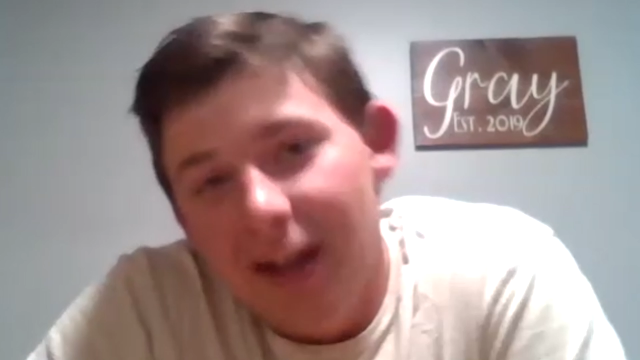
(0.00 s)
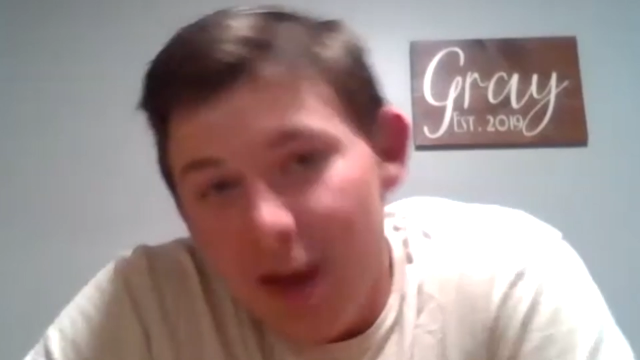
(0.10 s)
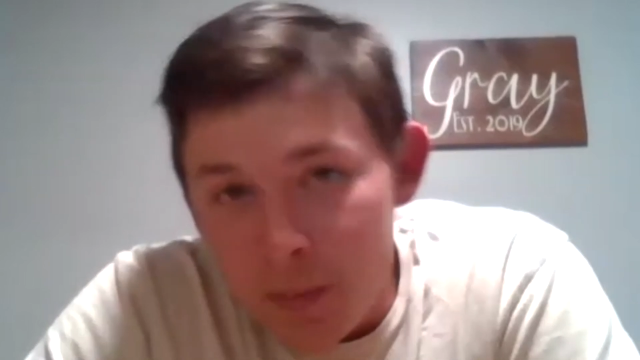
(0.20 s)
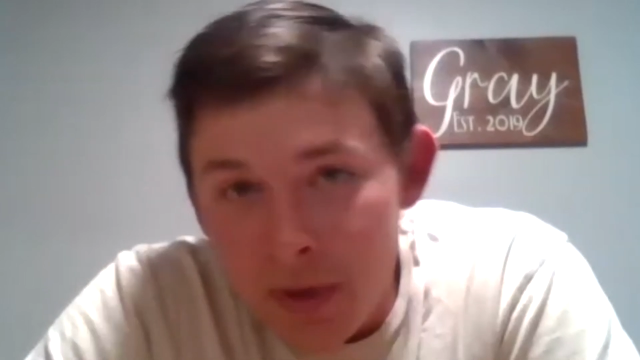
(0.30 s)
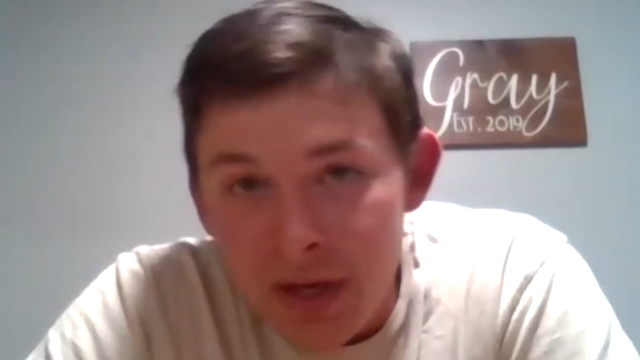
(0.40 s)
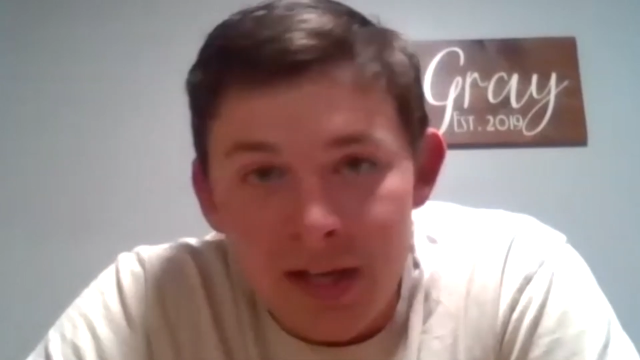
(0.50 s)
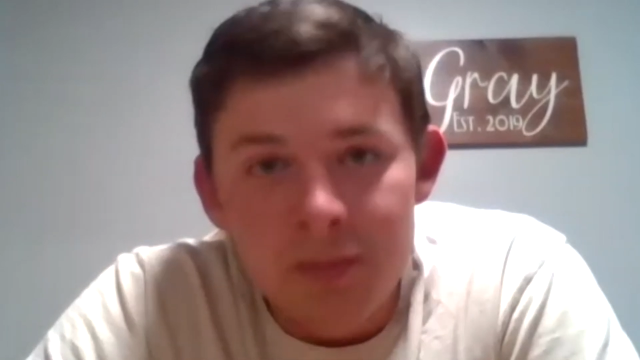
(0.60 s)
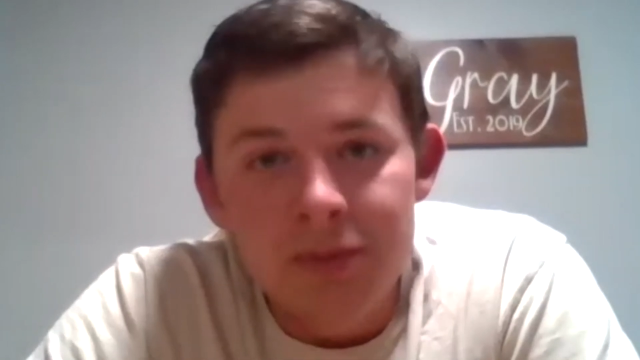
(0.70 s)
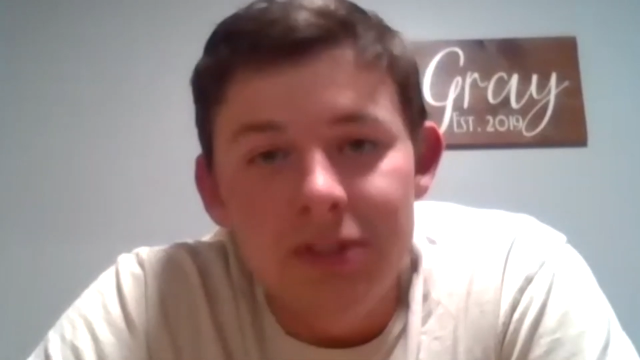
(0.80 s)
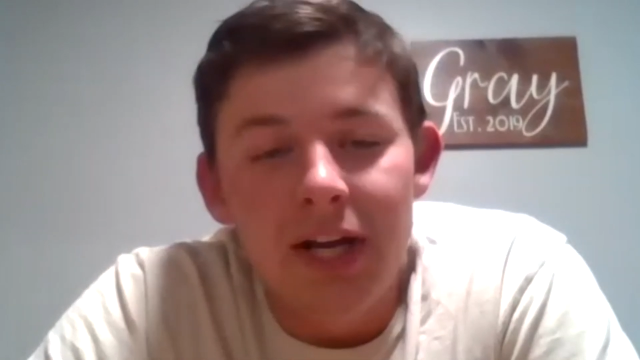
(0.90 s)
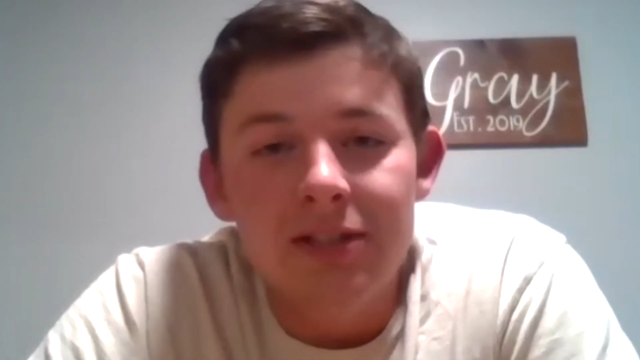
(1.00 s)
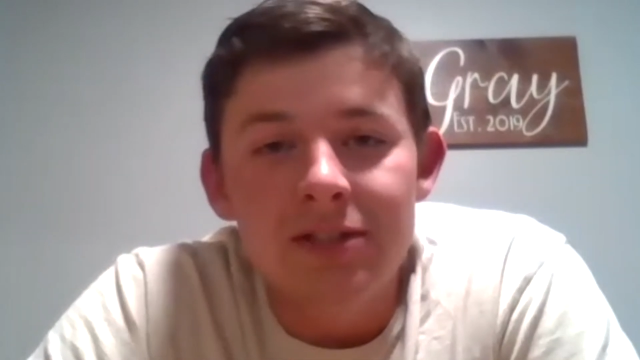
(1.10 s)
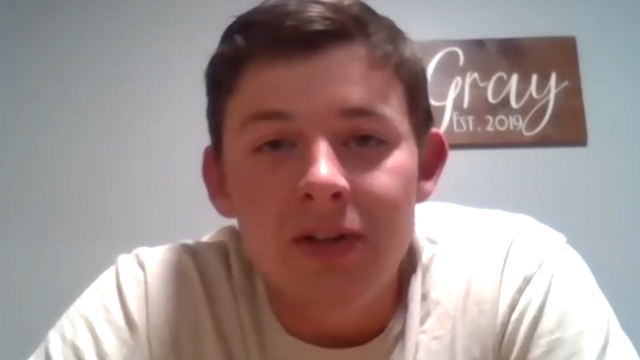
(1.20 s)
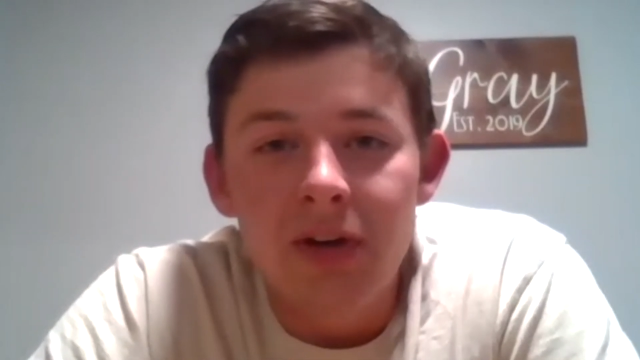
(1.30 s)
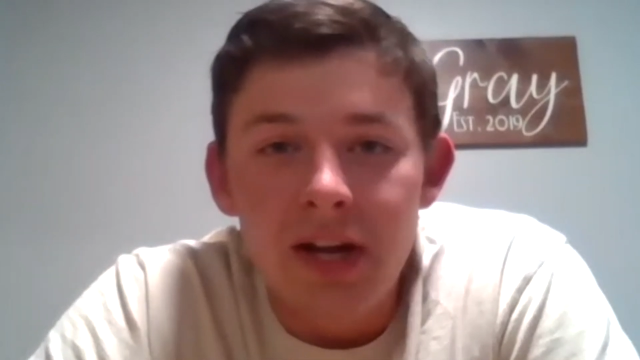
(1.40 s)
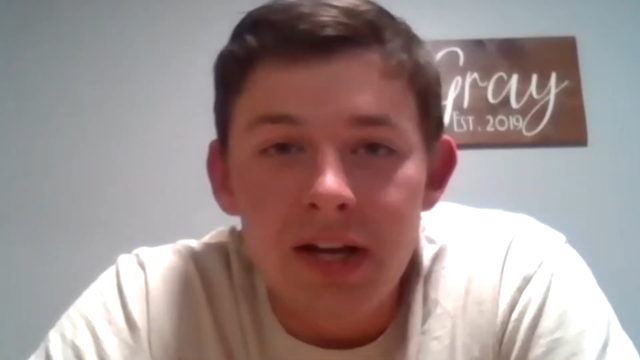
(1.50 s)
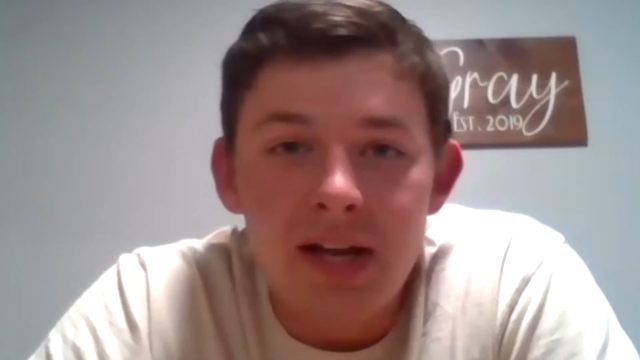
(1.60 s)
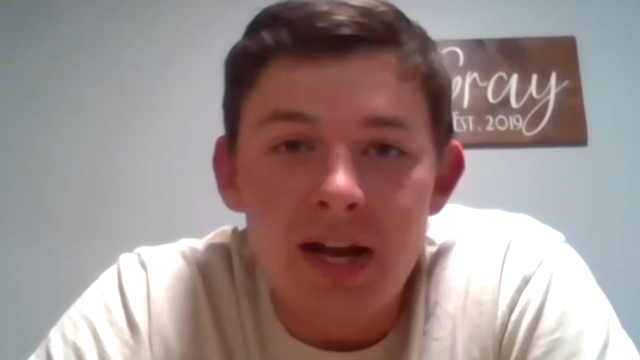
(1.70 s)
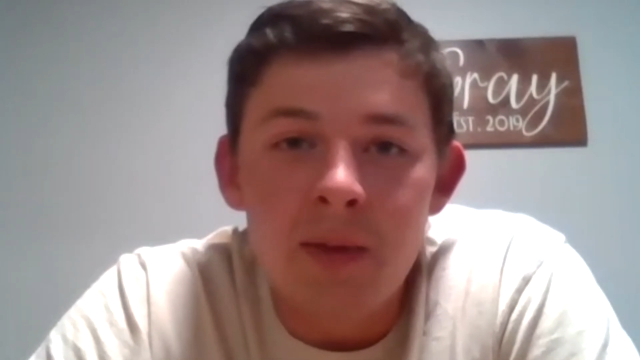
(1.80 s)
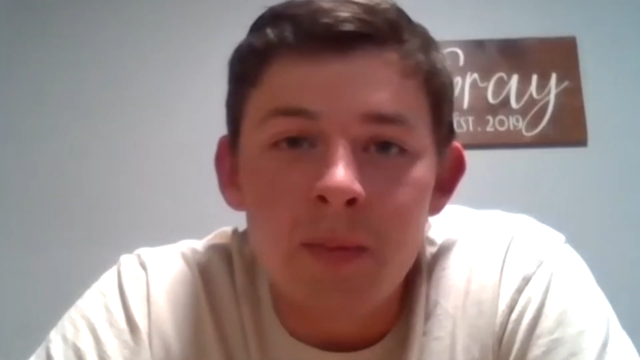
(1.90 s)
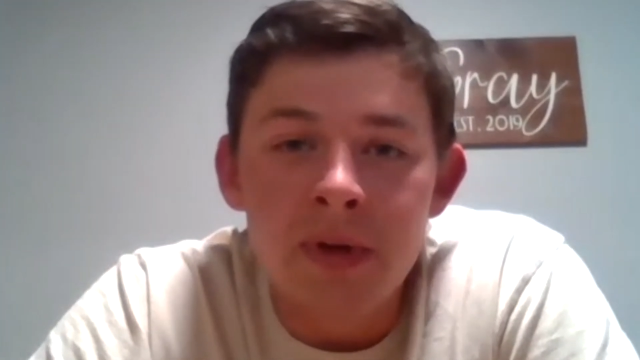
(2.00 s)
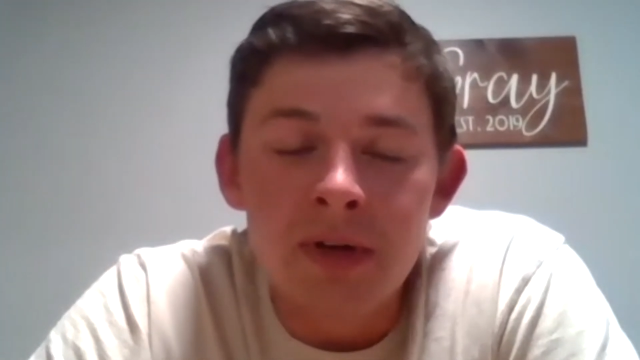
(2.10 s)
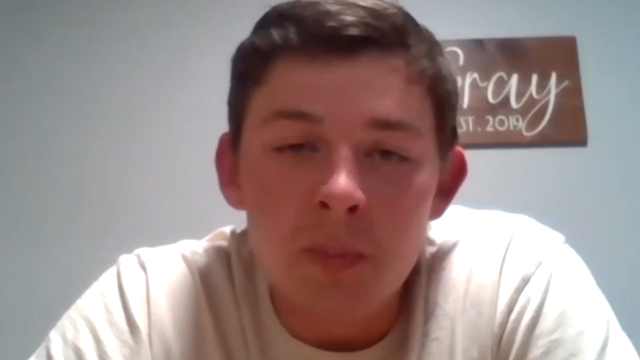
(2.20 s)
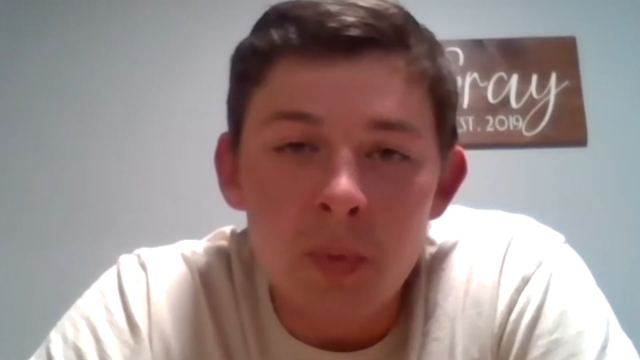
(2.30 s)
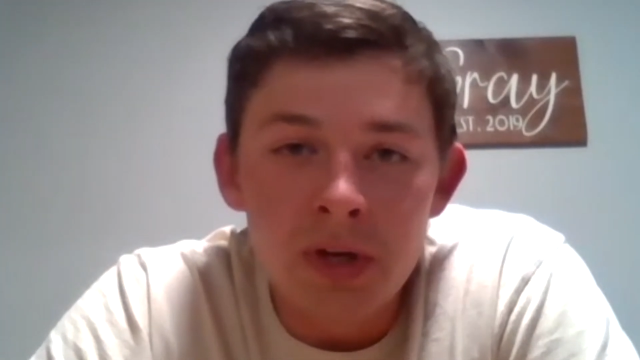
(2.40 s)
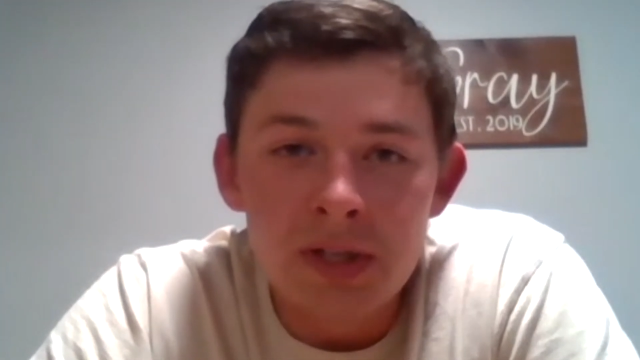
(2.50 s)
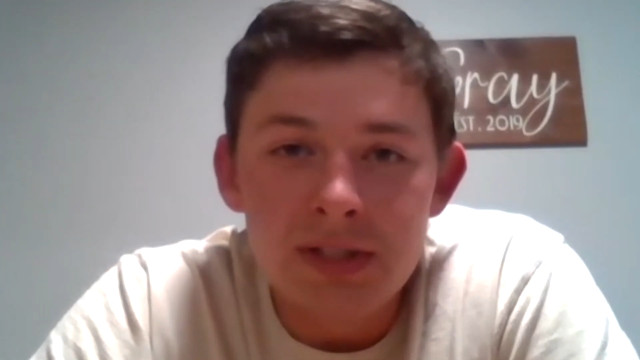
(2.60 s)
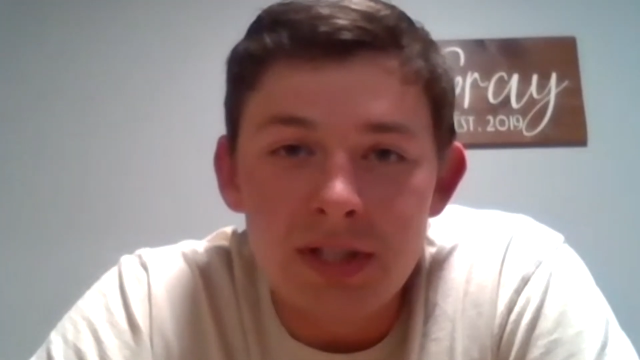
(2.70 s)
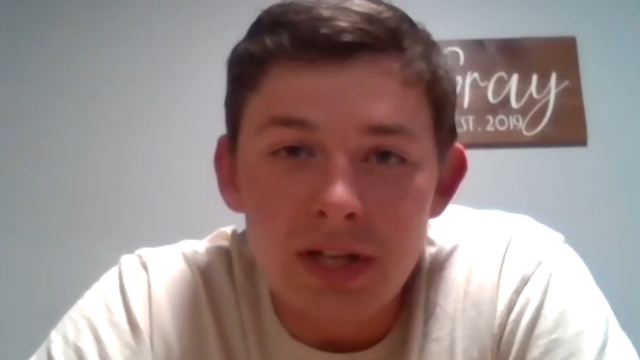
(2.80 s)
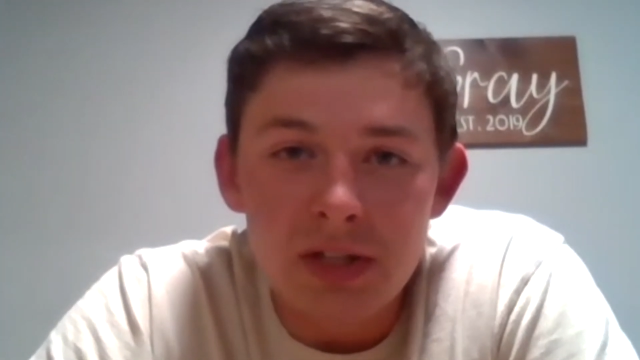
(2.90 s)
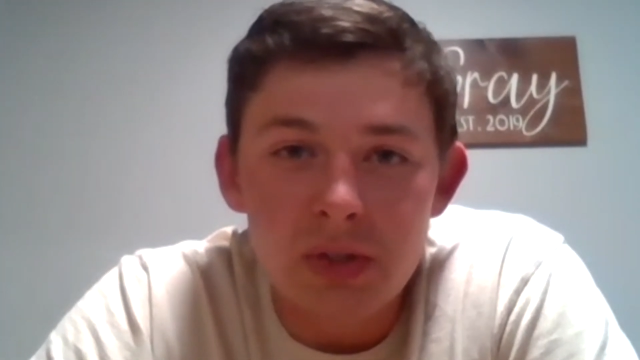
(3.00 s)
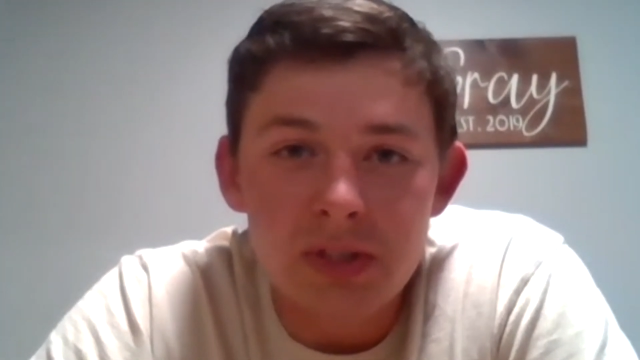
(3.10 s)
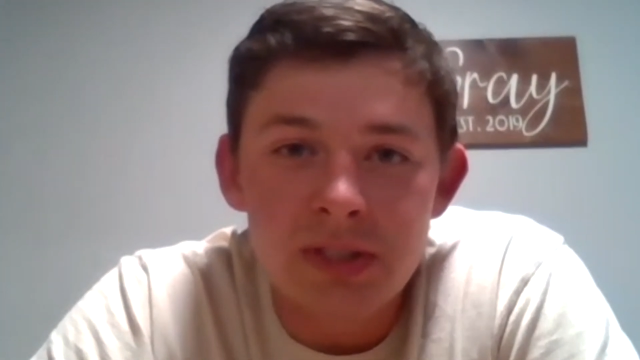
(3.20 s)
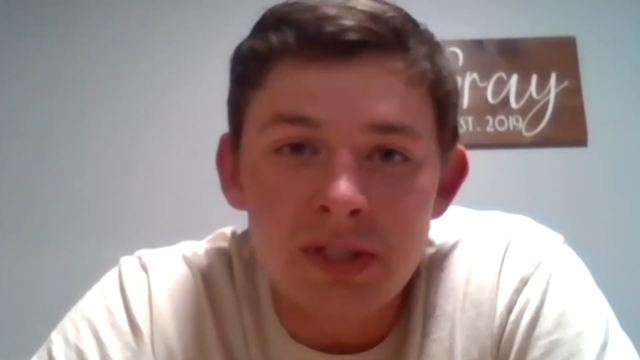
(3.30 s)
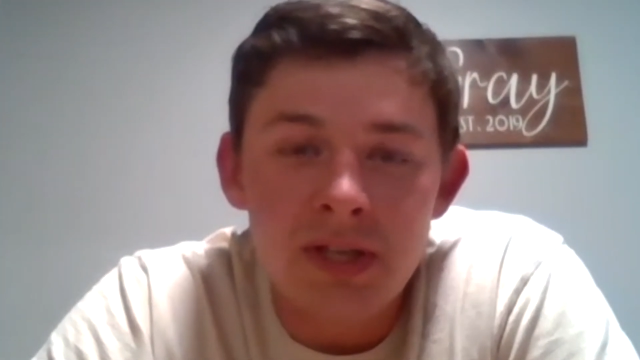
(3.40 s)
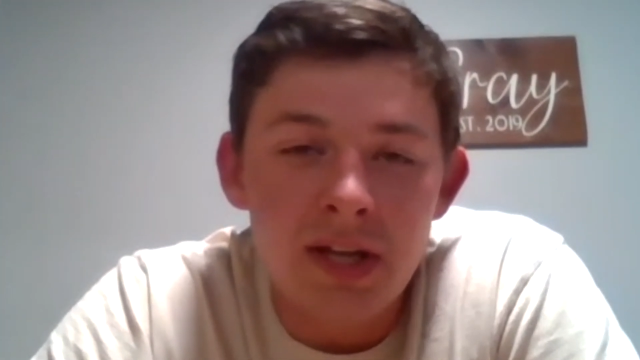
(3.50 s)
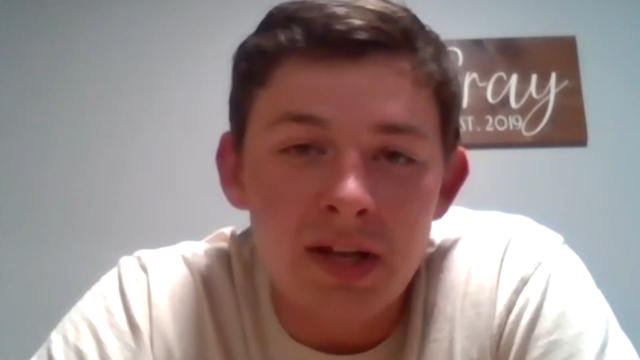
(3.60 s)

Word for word: My name's Jackson Gray. I'm an apprentice electrician,